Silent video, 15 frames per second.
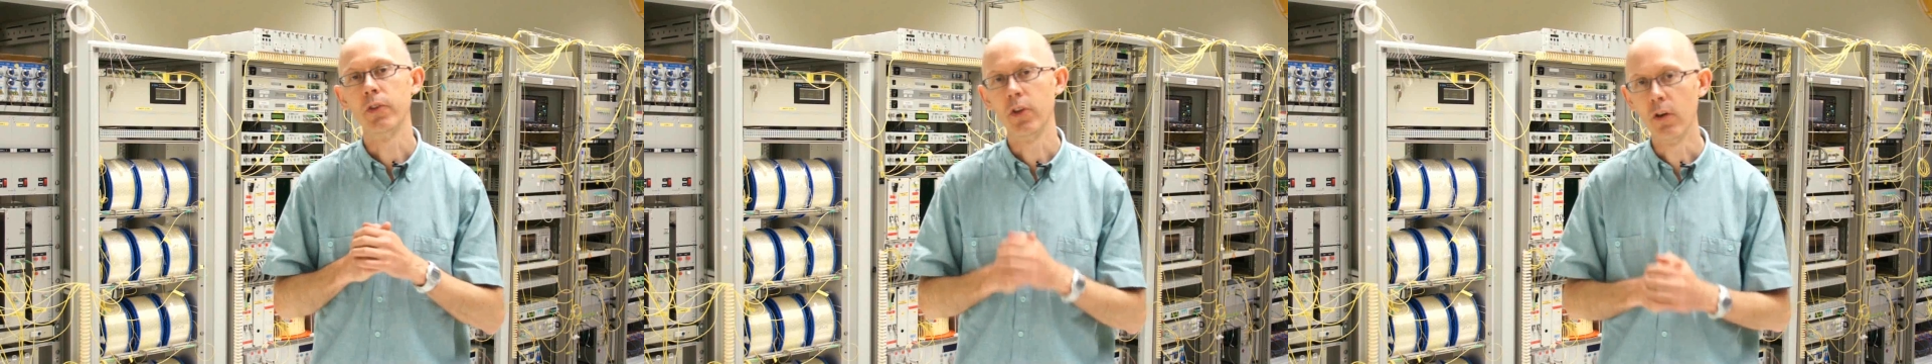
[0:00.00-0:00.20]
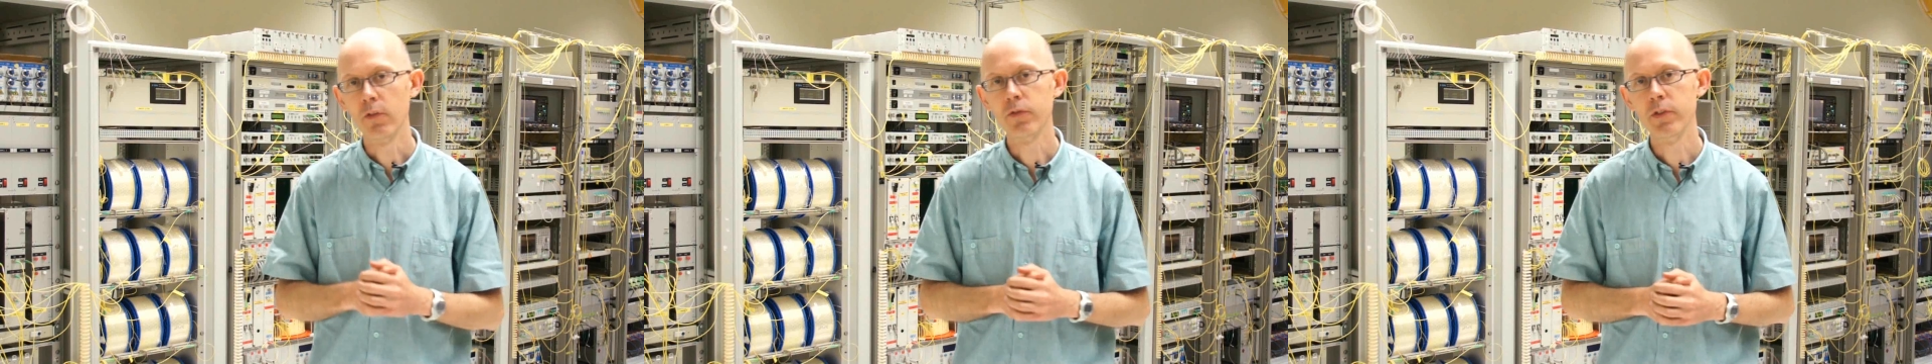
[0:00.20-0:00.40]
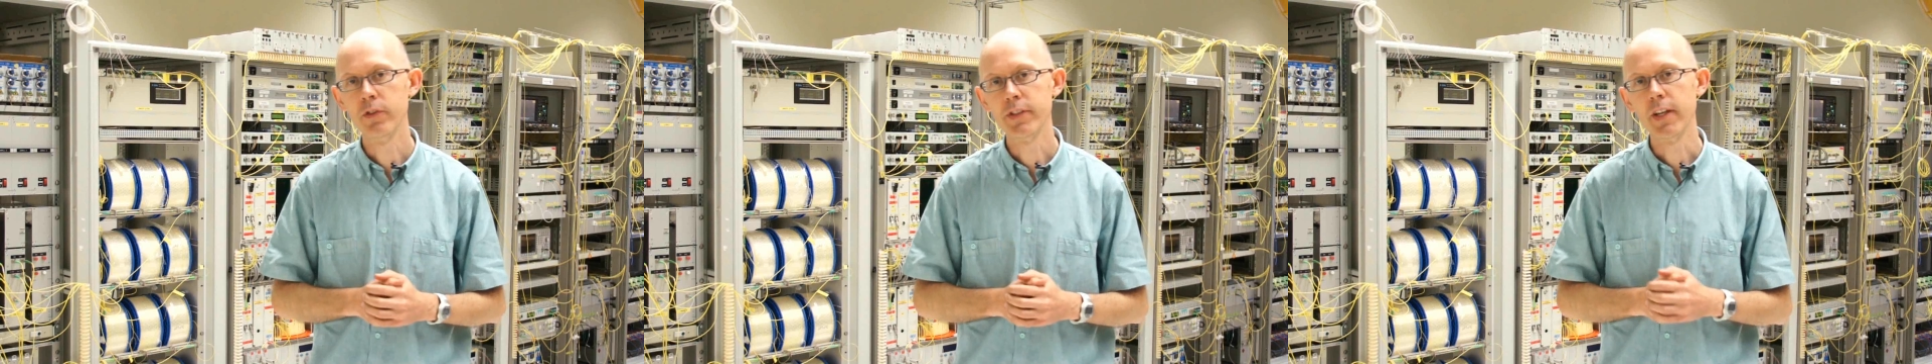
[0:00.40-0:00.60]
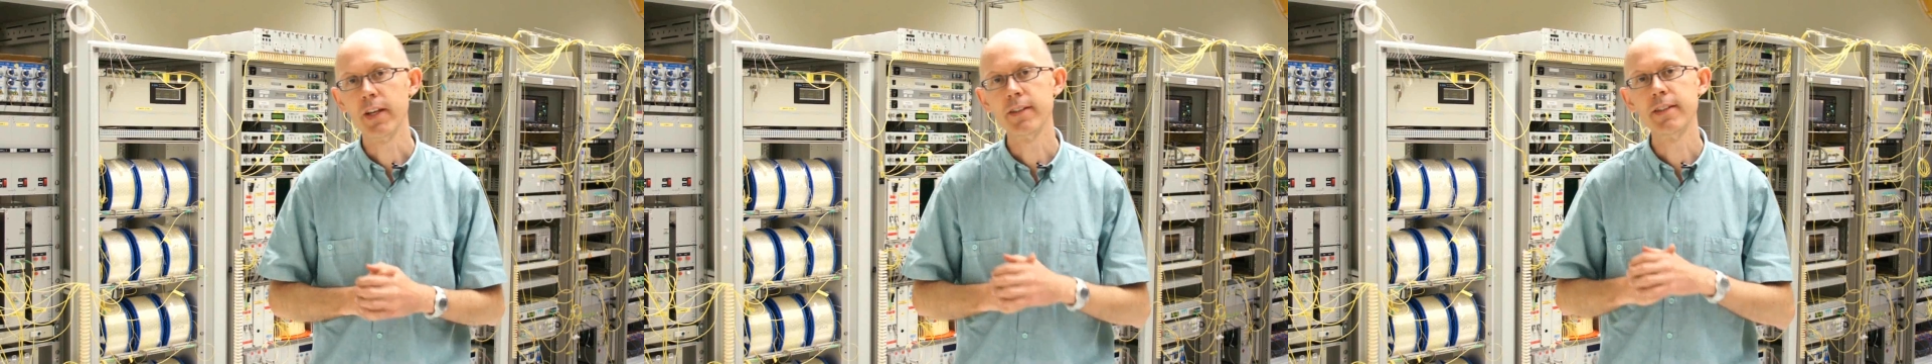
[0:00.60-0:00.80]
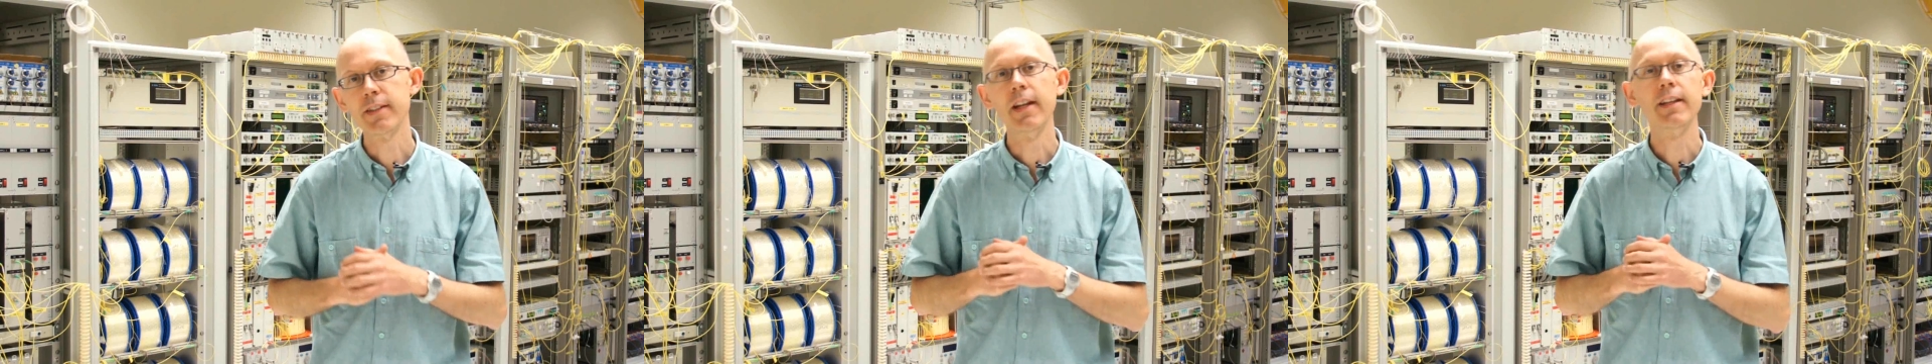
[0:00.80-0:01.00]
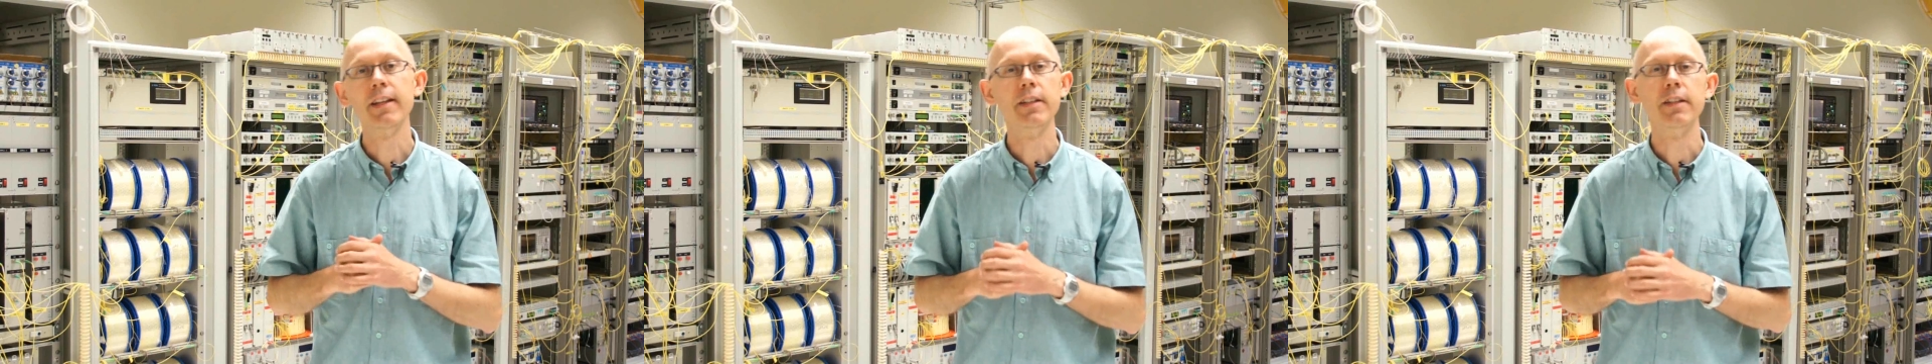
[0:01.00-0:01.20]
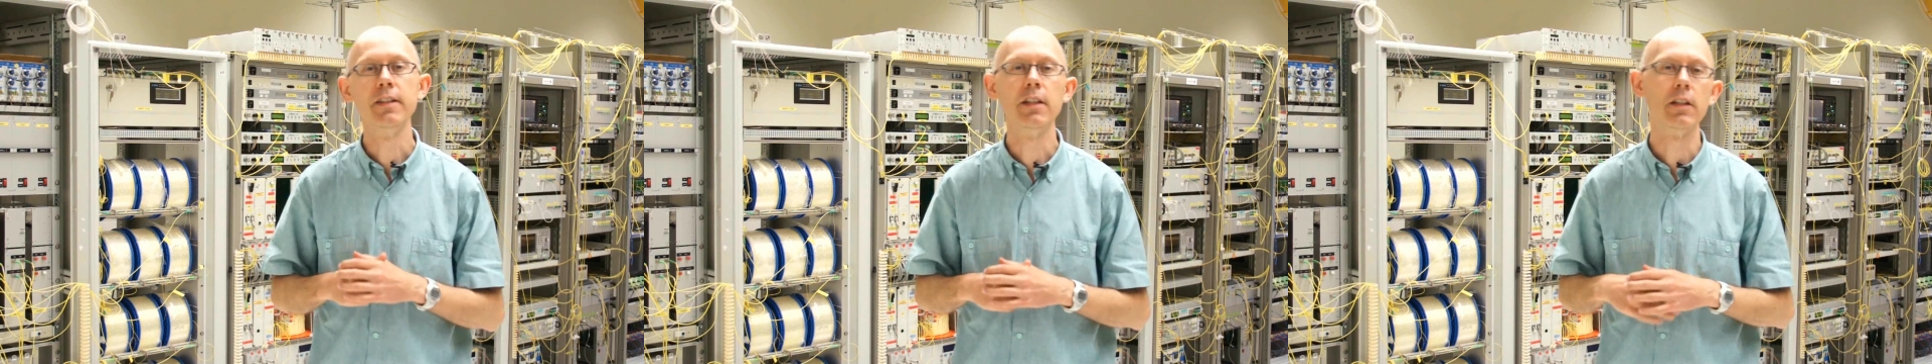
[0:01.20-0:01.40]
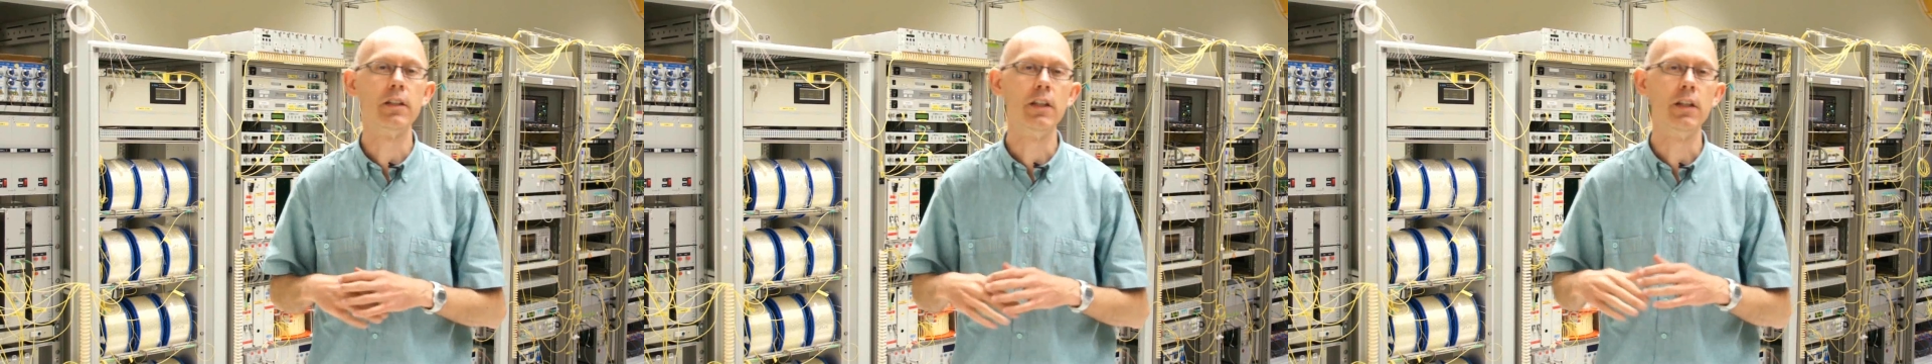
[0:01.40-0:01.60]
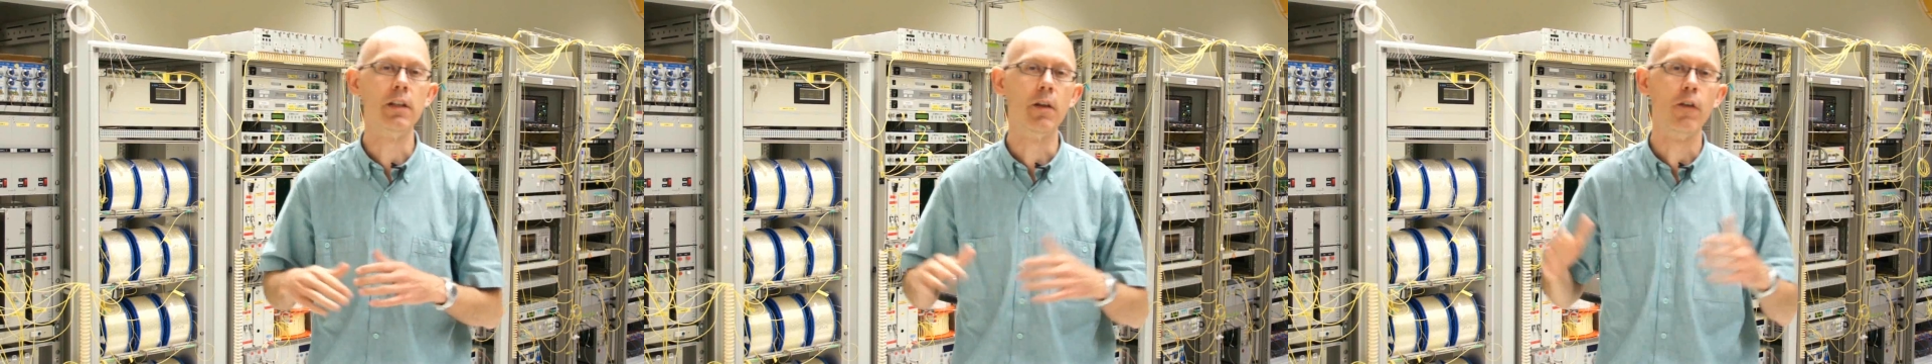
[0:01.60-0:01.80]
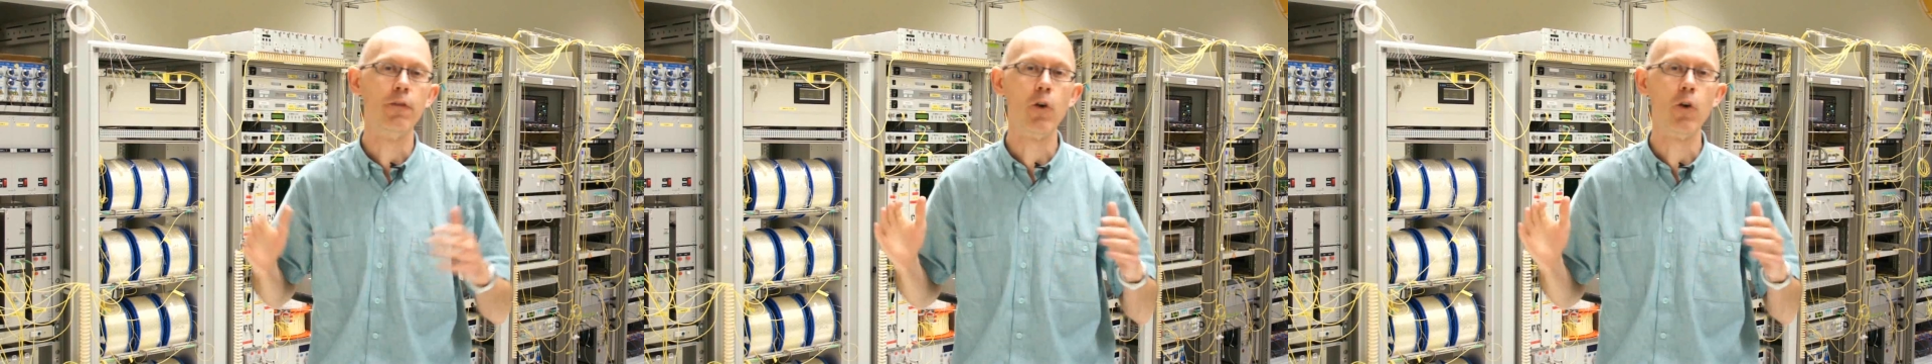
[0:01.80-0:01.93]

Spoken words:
the conference has selected nearly